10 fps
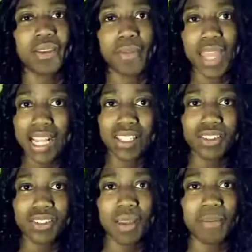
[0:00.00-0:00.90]
on the
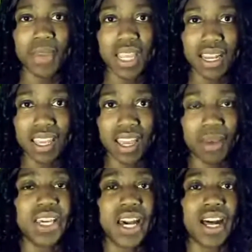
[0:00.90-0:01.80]
mainstream
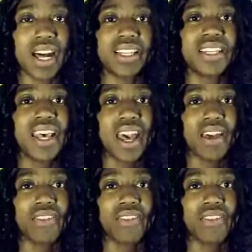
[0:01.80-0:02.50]
media, because